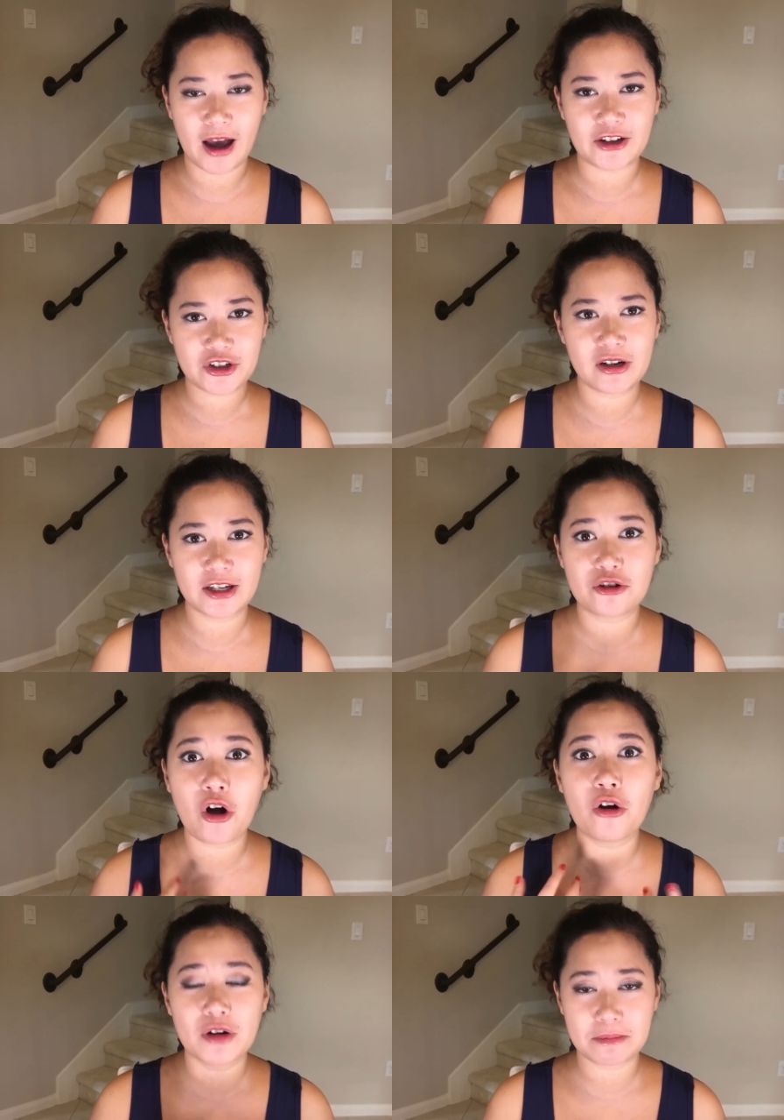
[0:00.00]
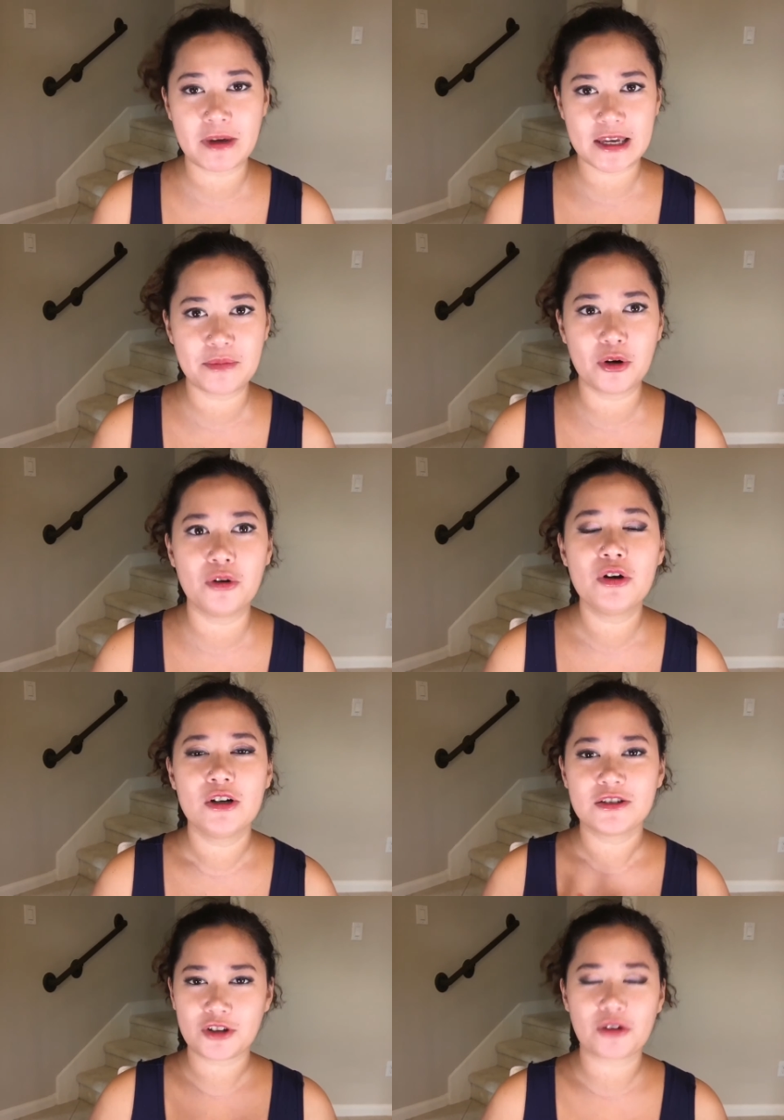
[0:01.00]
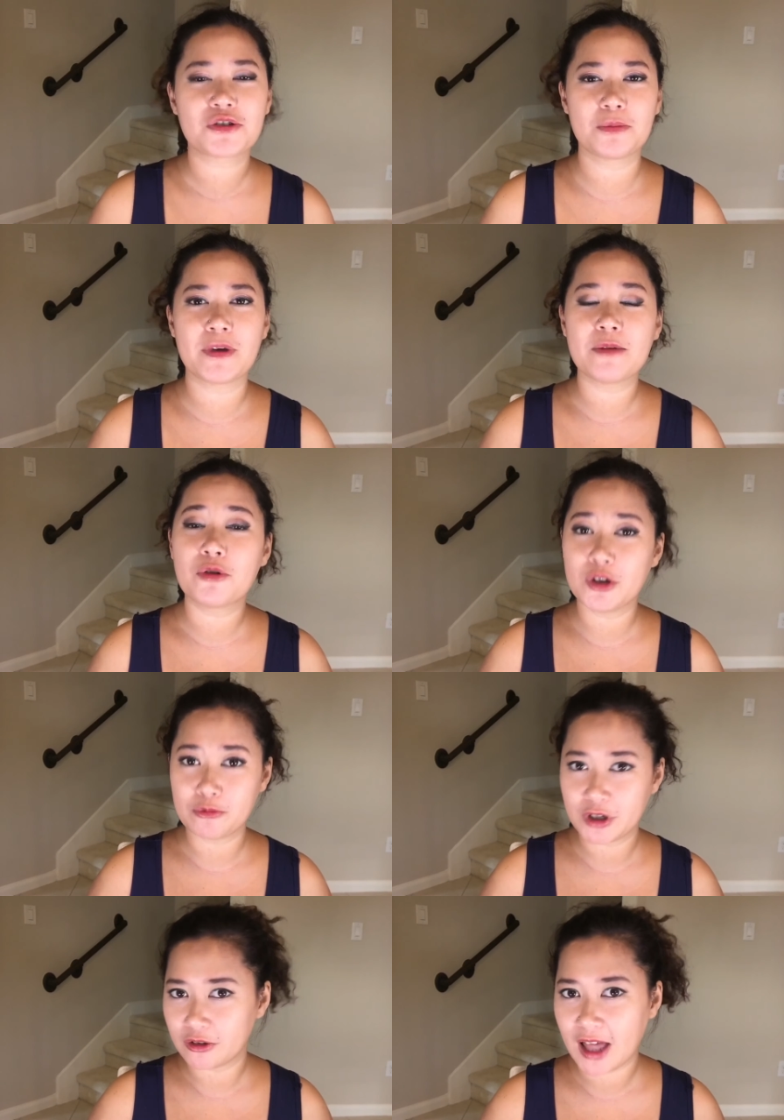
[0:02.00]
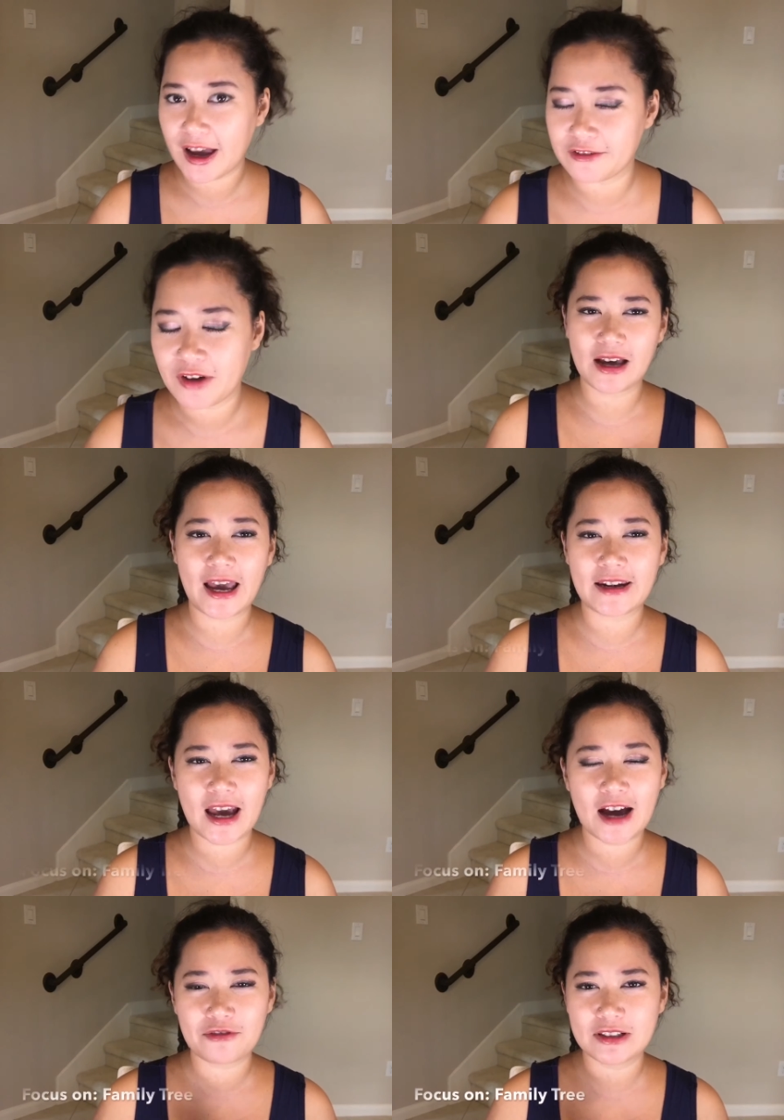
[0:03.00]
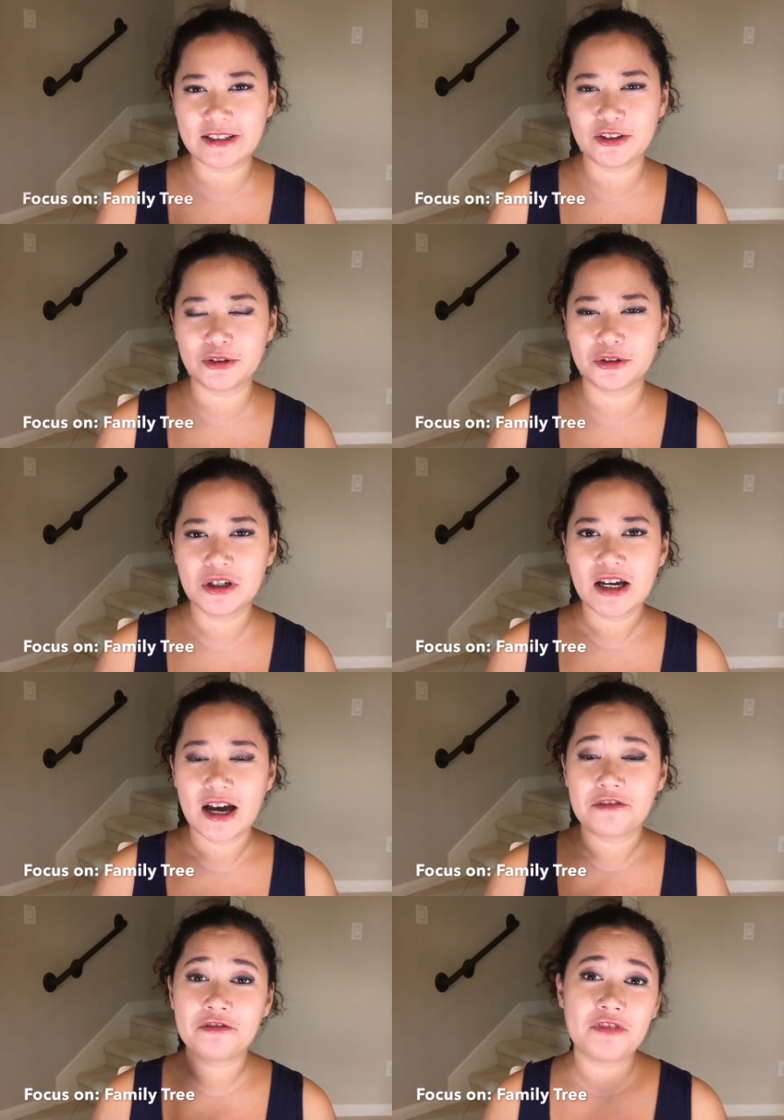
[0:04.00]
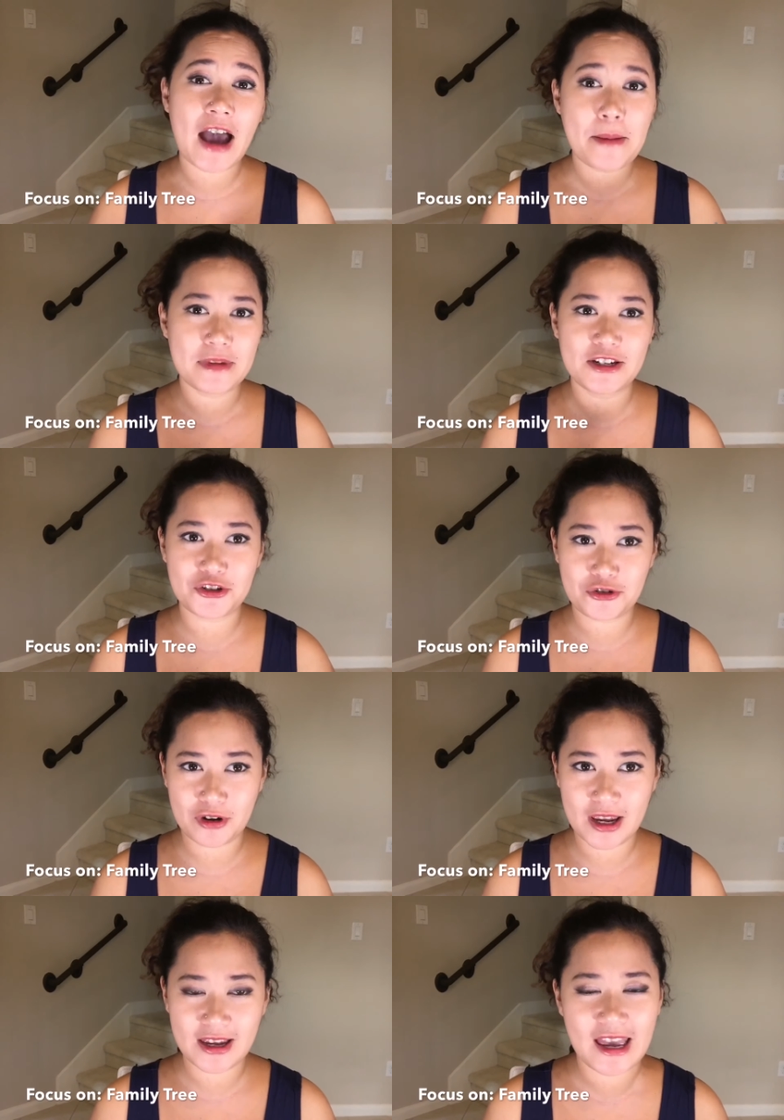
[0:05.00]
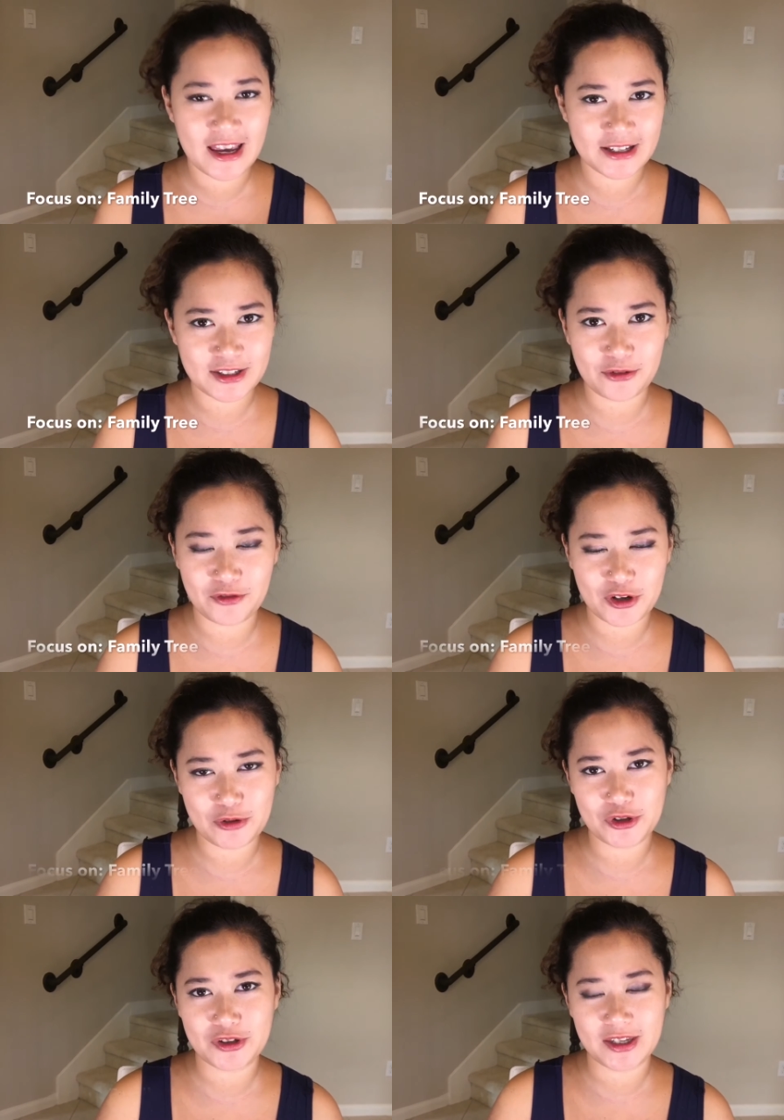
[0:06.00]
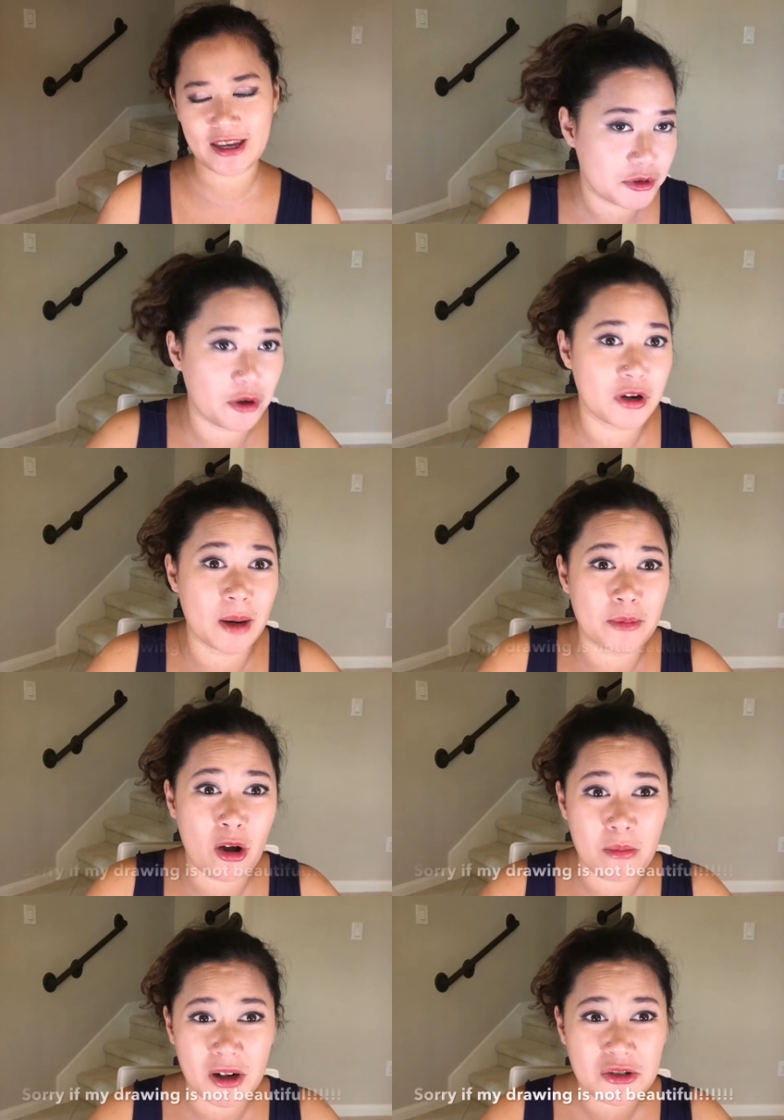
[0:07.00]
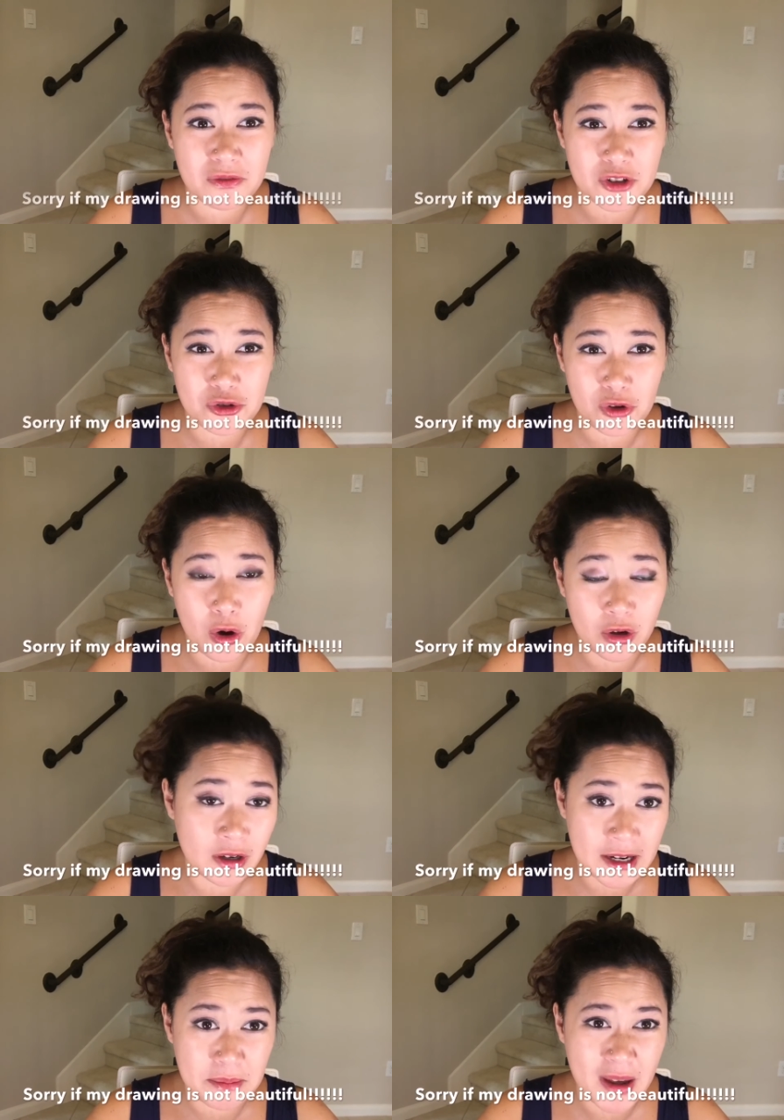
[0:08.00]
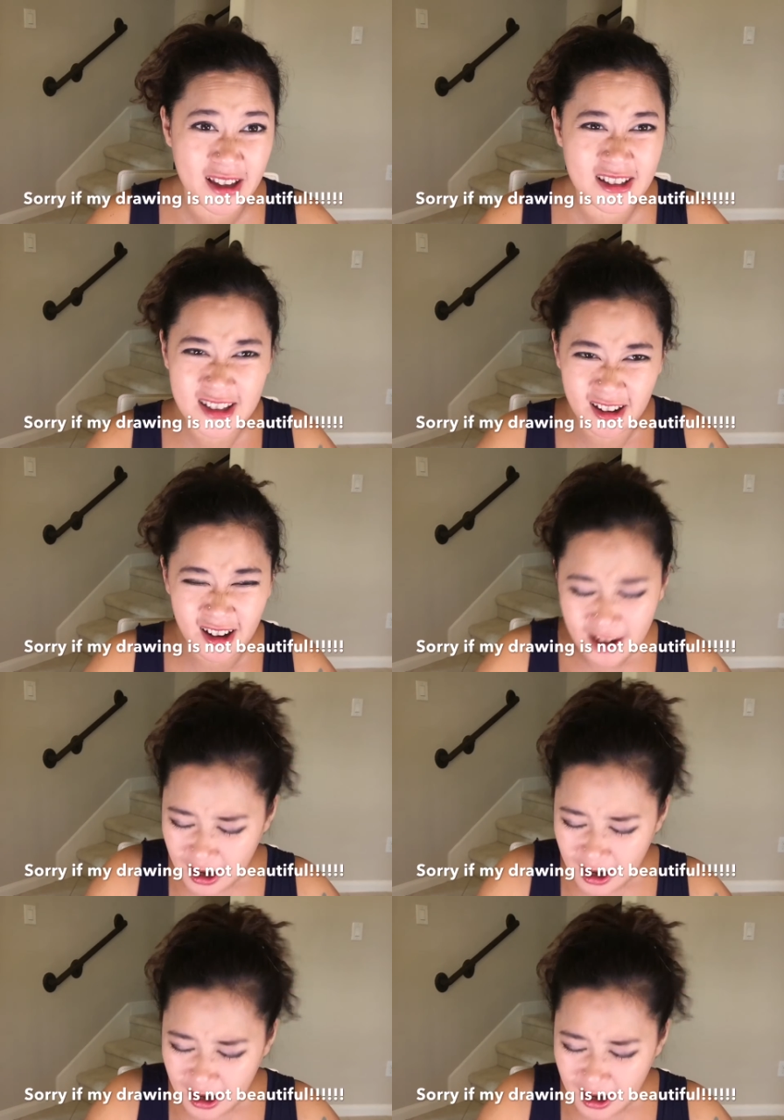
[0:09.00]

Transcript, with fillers: actually calling people, talk to people in real life. And I have a little family tree here, so for you to see. Sorry, I'm not much of a drawer and a painter,